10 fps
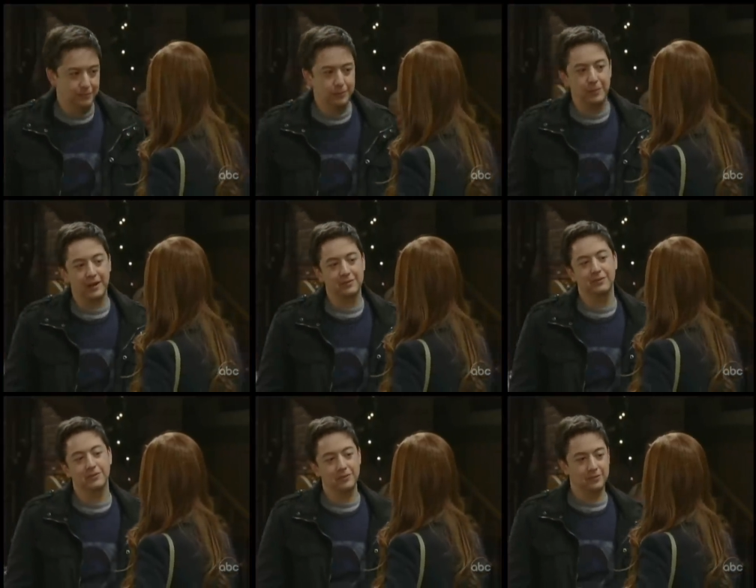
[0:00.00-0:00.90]
with
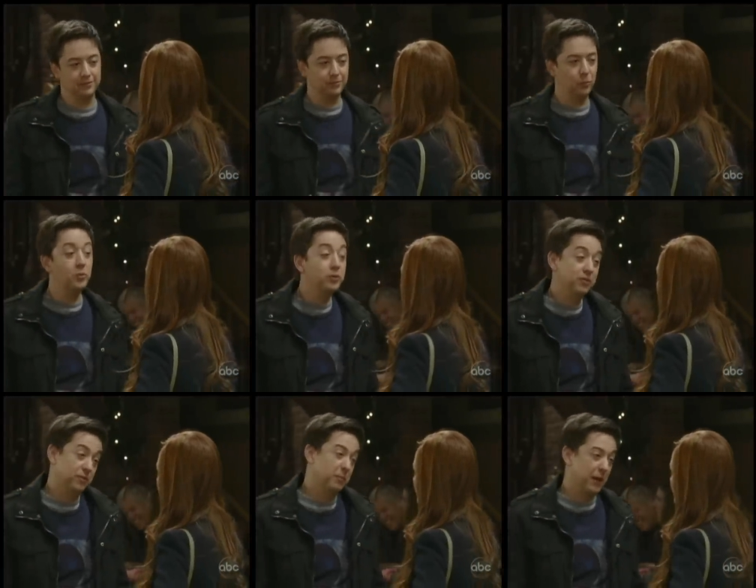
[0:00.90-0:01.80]
Maxie, She's
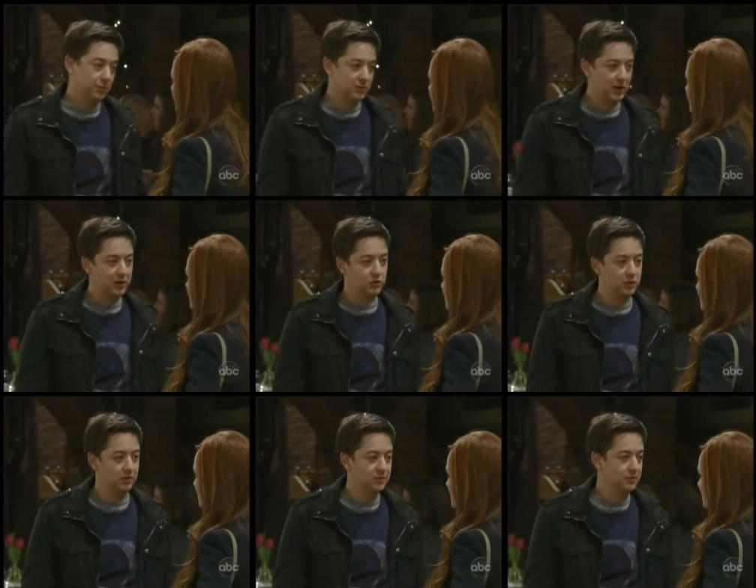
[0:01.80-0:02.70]
wounded from my
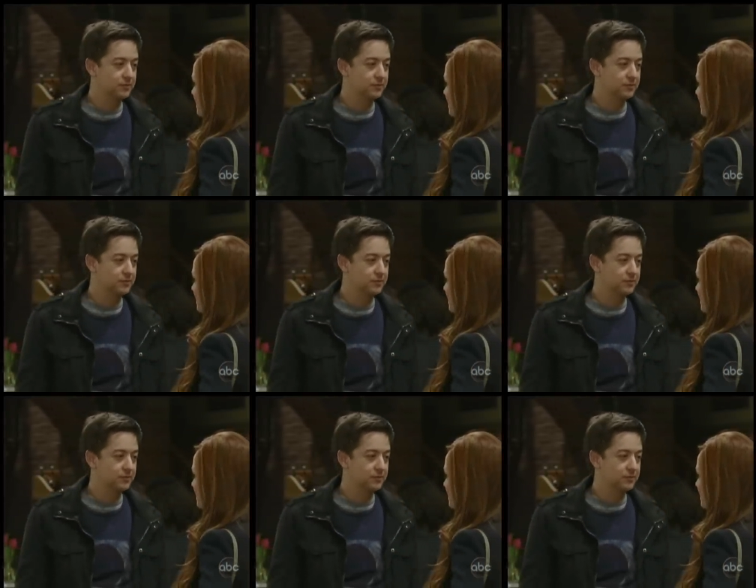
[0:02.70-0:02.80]
rejection.